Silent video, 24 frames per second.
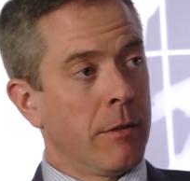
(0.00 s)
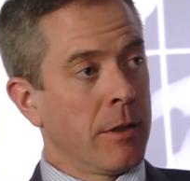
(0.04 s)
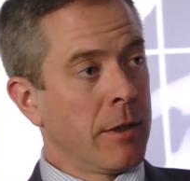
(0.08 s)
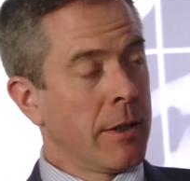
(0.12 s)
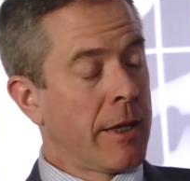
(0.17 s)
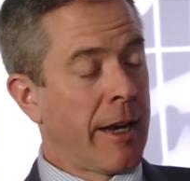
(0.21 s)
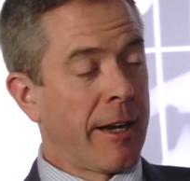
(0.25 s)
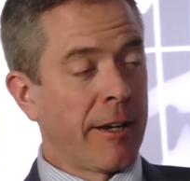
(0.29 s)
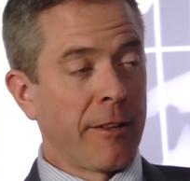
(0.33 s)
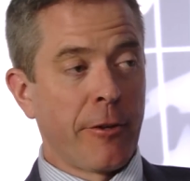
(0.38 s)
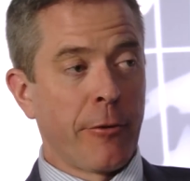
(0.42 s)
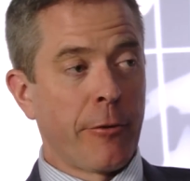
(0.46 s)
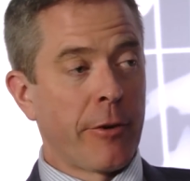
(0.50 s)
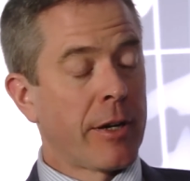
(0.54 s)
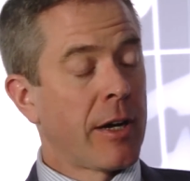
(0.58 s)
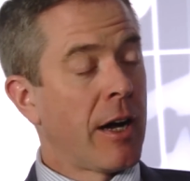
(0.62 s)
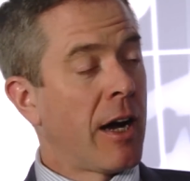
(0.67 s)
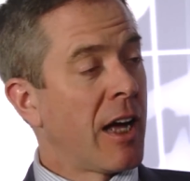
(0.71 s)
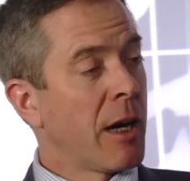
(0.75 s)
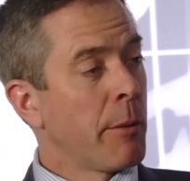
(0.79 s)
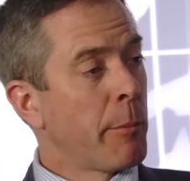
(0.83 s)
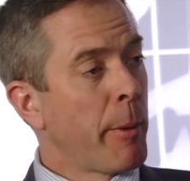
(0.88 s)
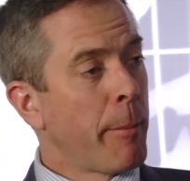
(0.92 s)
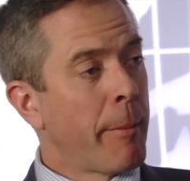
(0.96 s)
getting their
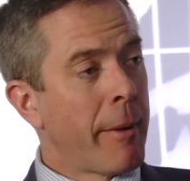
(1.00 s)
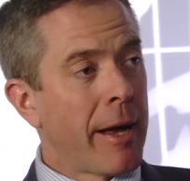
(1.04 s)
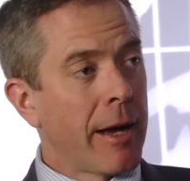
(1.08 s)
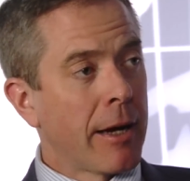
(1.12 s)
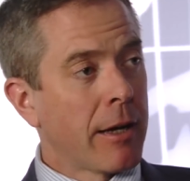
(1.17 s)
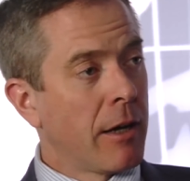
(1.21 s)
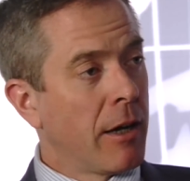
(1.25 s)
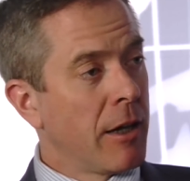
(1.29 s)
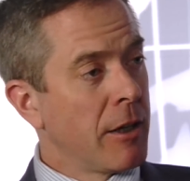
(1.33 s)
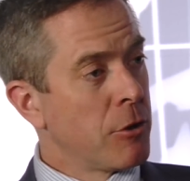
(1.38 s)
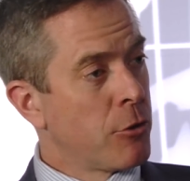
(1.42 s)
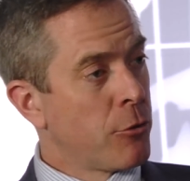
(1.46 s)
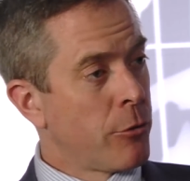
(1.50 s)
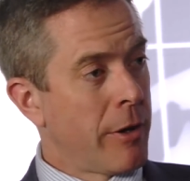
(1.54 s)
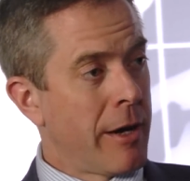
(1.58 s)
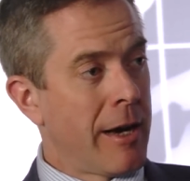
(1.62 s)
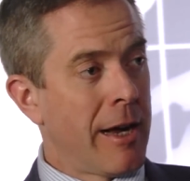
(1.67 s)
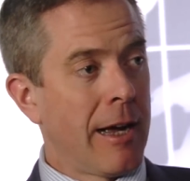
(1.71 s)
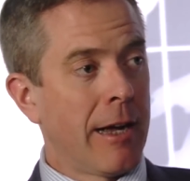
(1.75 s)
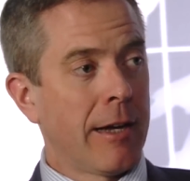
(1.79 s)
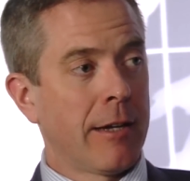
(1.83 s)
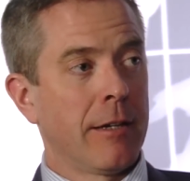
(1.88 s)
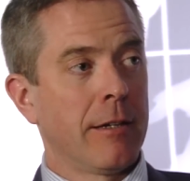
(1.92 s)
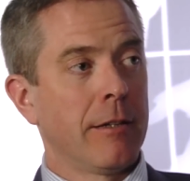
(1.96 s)
economy back on
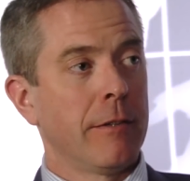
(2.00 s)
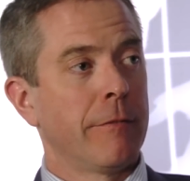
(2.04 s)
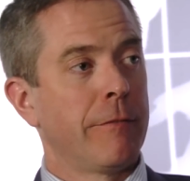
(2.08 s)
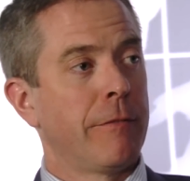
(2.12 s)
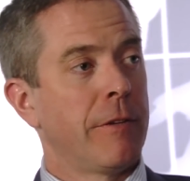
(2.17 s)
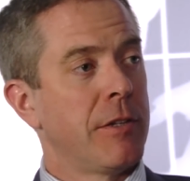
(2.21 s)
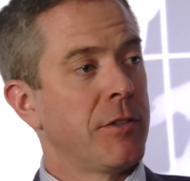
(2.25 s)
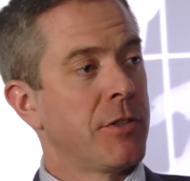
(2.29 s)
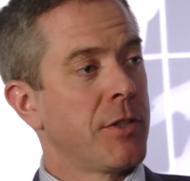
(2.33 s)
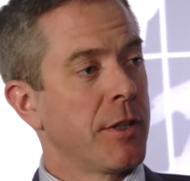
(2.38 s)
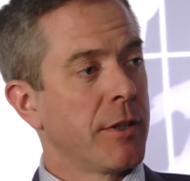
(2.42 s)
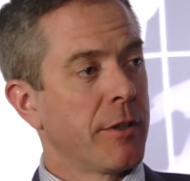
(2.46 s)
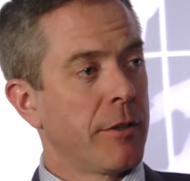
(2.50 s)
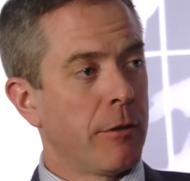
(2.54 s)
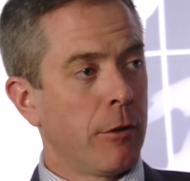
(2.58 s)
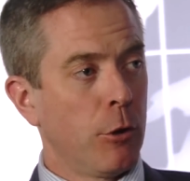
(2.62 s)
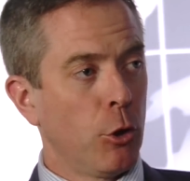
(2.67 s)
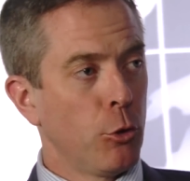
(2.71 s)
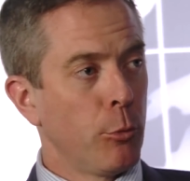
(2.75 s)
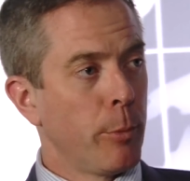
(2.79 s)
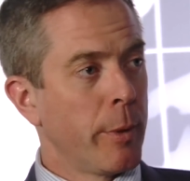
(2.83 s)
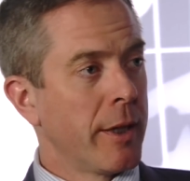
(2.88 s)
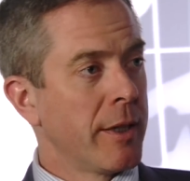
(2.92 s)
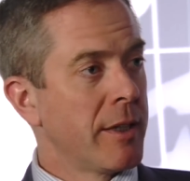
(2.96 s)
track, facing their
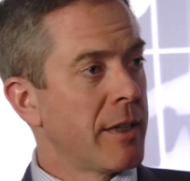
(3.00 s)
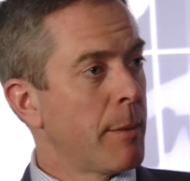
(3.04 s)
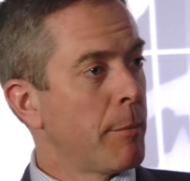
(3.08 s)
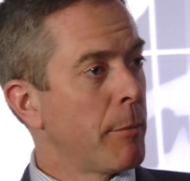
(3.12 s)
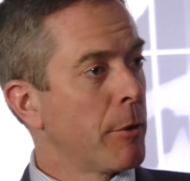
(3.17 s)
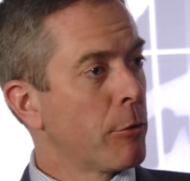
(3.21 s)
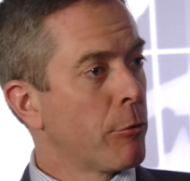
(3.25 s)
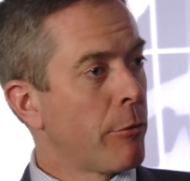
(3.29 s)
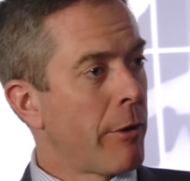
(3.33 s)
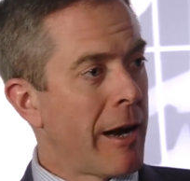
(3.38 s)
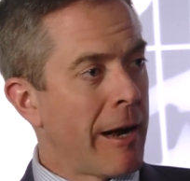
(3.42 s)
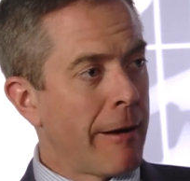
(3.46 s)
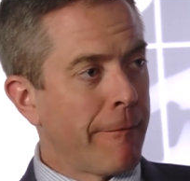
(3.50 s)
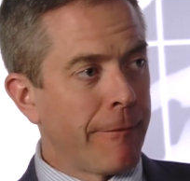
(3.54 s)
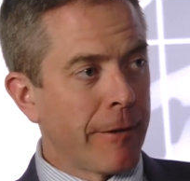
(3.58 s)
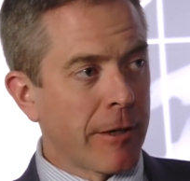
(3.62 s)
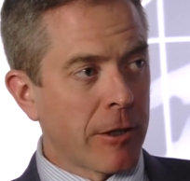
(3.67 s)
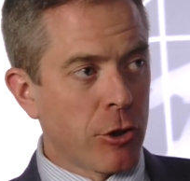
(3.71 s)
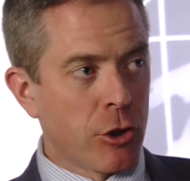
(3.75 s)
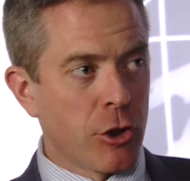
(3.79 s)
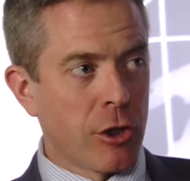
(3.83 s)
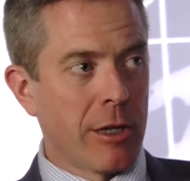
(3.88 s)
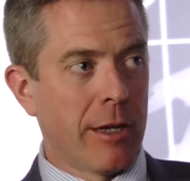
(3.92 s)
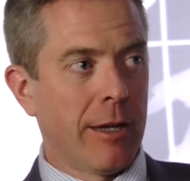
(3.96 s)
looming
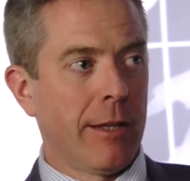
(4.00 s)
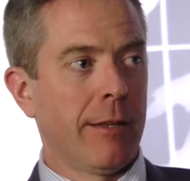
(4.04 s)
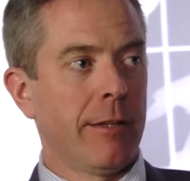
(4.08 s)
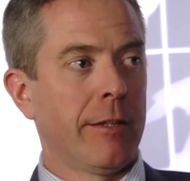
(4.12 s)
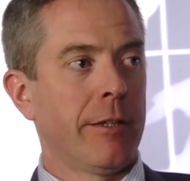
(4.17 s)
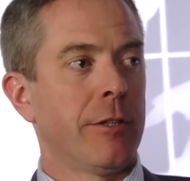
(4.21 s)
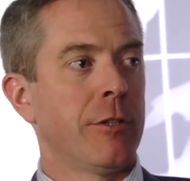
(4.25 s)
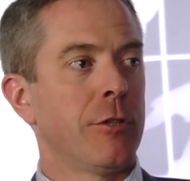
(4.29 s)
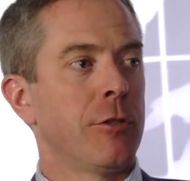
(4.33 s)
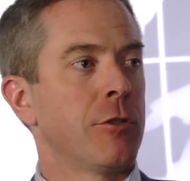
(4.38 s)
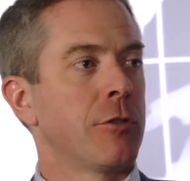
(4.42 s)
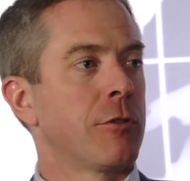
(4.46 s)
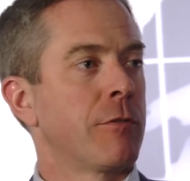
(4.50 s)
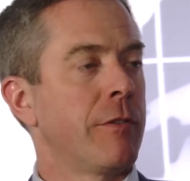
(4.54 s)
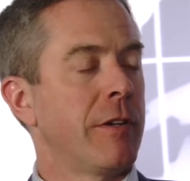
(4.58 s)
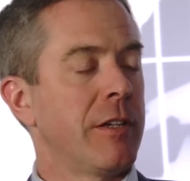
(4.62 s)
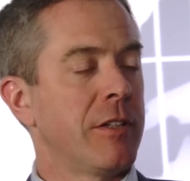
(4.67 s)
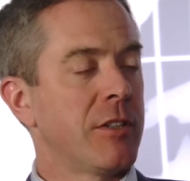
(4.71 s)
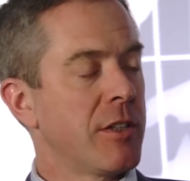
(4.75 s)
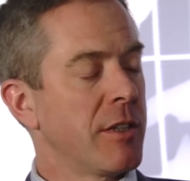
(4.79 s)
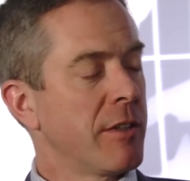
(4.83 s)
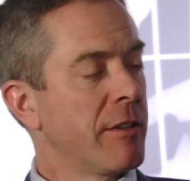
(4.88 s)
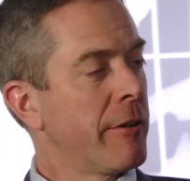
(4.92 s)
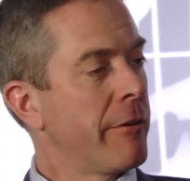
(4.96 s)
demographic challenge,
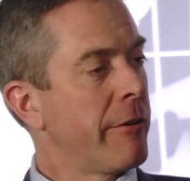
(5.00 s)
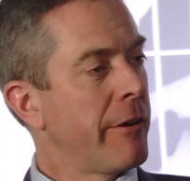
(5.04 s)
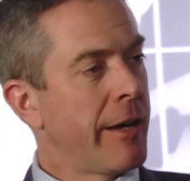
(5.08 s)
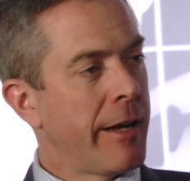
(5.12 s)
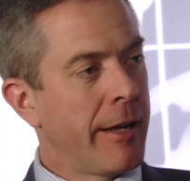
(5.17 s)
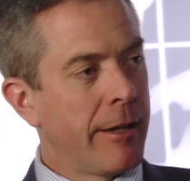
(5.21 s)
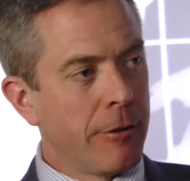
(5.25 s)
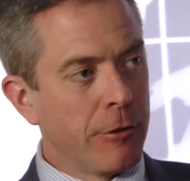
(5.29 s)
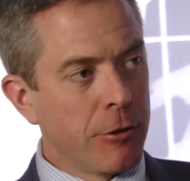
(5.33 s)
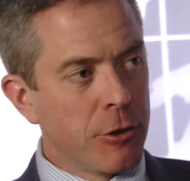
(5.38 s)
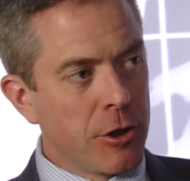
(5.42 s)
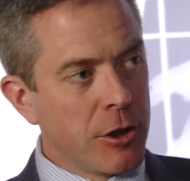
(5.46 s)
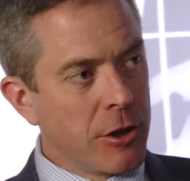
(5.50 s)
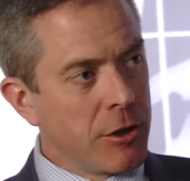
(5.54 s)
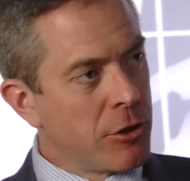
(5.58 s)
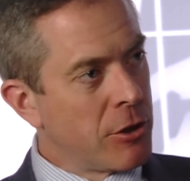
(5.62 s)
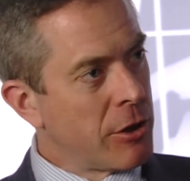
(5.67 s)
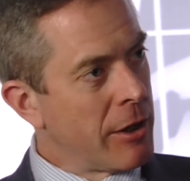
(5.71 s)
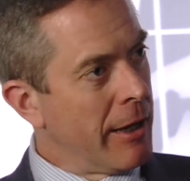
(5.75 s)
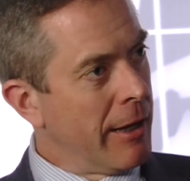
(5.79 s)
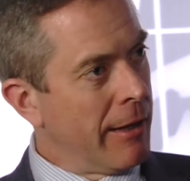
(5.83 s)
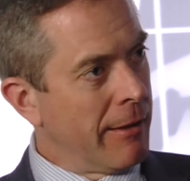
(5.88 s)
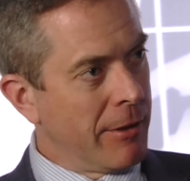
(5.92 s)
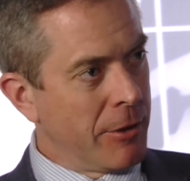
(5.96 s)
facing their energy
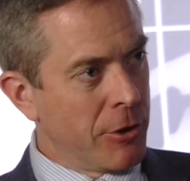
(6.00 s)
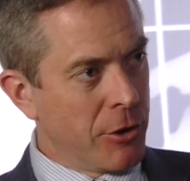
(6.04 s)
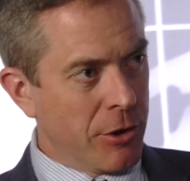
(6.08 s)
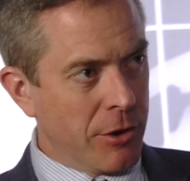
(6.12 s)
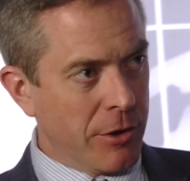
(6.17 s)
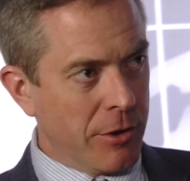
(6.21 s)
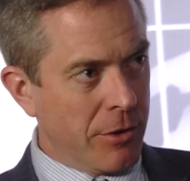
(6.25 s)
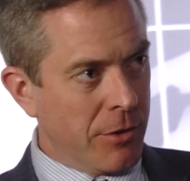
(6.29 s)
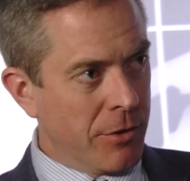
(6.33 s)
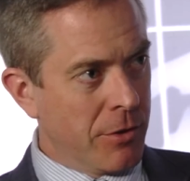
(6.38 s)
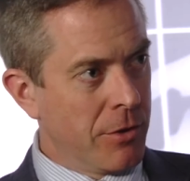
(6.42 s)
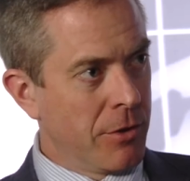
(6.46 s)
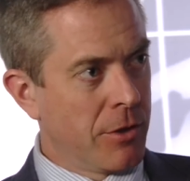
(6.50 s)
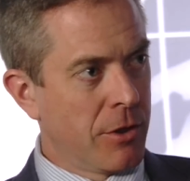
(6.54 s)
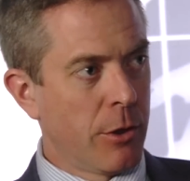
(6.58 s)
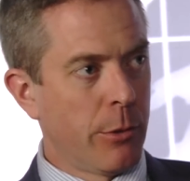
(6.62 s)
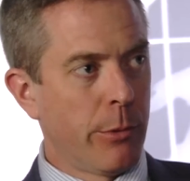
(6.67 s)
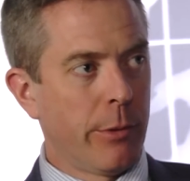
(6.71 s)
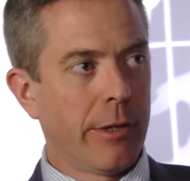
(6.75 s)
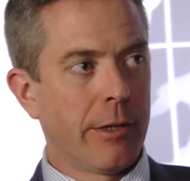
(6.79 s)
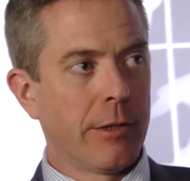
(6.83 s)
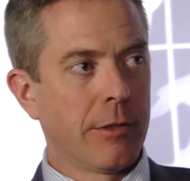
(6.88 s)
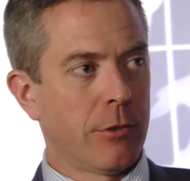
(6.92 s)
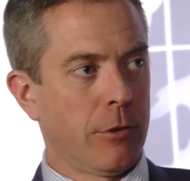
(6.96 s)
challenges, and
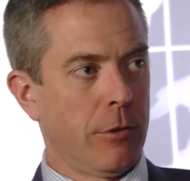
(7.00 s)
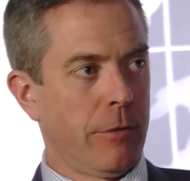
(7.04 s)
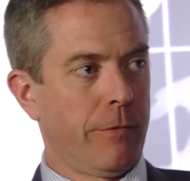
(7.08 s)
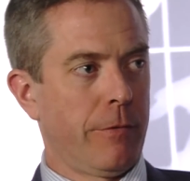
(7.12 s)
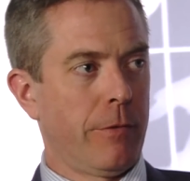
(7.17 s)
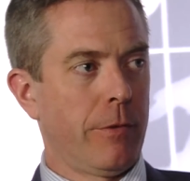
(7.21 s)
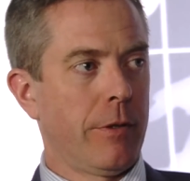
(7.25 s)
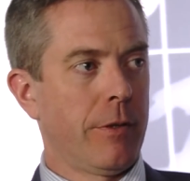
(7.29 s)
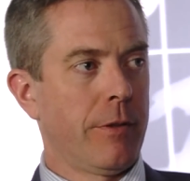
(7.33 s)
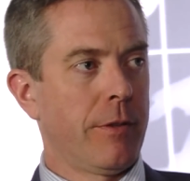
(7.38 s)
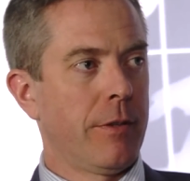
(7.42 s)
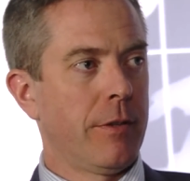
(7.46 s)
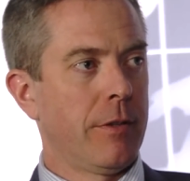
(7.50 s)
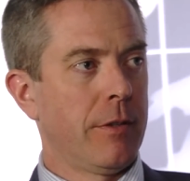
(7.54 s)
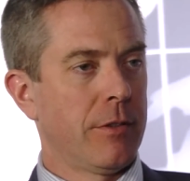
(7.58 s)
so on and so forth.